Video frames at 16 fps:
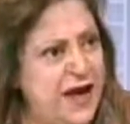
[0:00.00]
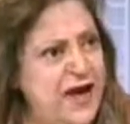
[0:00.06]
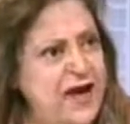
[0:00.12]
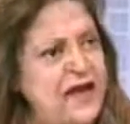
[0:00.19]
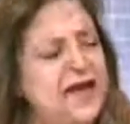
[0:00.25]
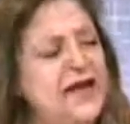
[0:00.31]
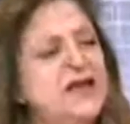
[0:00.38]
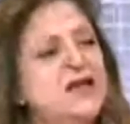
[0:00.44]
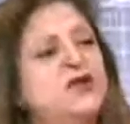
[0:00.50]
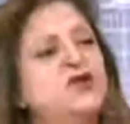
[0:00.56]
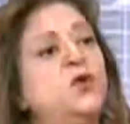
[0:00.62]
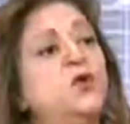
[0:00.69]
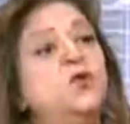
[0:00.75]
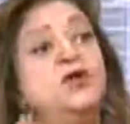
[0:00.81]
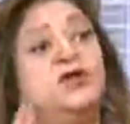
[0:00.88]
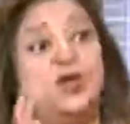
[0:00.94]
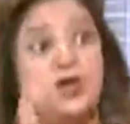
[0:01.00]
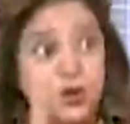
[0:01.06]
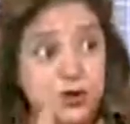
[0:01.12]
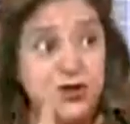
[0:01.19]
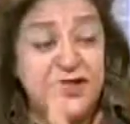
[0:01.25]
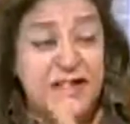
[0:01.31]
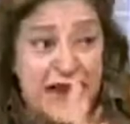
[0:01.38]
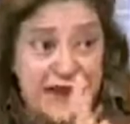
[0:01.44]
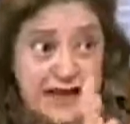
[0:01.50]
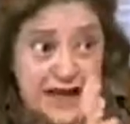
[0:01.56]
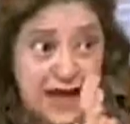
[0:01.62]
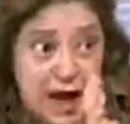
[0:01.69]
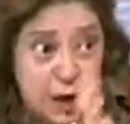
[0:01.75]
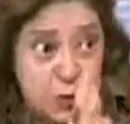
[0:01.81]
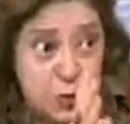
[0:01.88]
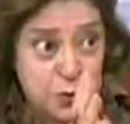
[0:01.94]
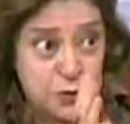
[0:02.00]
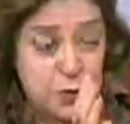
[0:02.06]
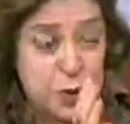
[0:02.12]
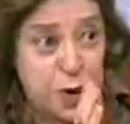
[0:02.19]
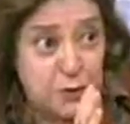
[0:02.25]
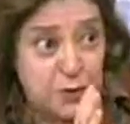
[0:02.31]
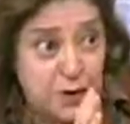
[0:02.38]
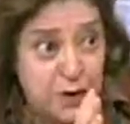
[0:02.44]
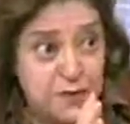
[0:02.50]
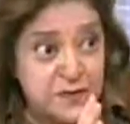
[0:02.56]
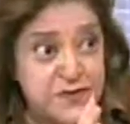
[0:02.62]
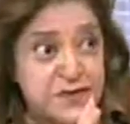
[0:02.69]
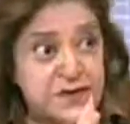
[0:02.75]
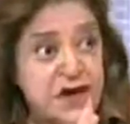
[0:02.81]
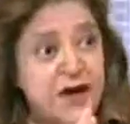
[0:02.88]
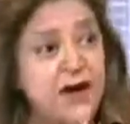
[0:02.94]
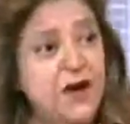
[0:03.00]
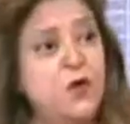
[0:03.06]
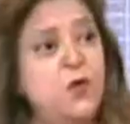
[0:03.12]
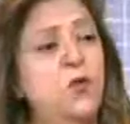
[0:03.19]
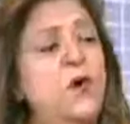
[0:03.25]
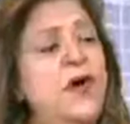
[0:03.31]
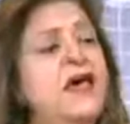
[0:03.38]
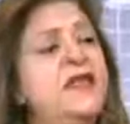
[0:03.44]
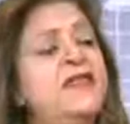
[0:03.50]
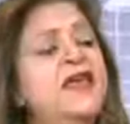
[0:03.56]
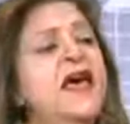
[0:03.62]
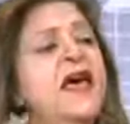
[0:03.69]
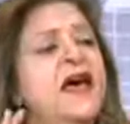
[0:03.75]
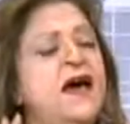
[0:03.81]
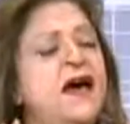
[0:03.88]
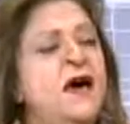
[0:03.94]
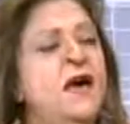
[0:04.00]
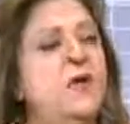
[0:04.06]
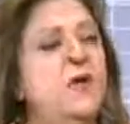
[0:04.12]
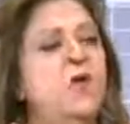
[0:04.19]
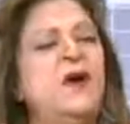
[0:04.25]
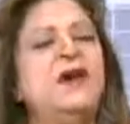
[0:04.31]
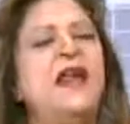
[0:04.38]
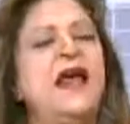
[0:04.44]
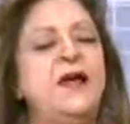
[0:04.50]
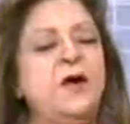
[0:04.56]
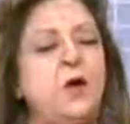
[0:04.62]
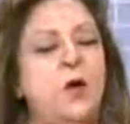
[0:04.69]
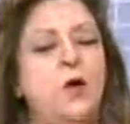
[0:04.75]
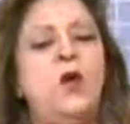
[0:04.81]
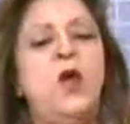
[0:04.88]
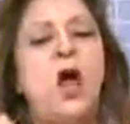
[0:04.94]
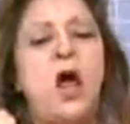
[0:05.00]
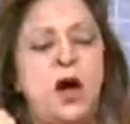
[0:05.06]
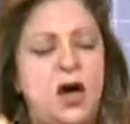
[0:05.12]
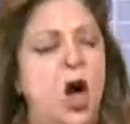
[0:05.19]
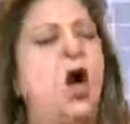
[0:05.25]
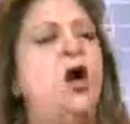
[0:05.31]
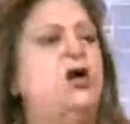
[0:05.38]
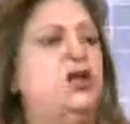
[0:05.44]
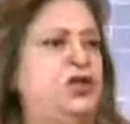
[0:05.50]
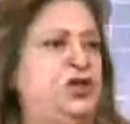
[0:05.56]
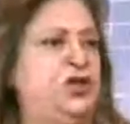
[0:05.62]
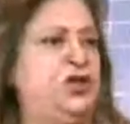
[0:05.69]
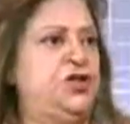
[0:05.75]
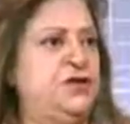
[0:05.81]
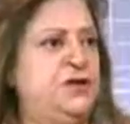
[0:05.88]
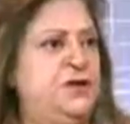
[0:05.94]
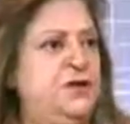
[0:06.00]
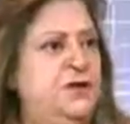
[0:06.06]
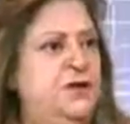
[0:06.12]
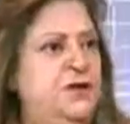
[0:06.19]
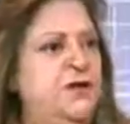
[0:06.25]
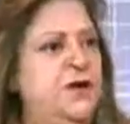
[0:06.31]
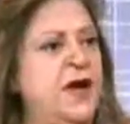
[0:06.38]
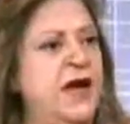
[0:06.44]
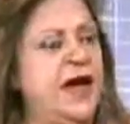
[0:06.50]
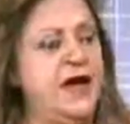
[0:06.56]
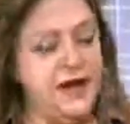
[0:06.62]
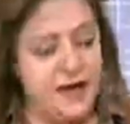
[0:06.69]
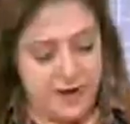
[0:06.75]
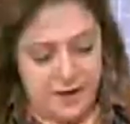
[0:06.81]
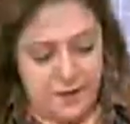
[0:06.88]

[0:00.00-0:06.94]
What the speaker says: Okay? So we should tackle our problems with what I call courage. Okay?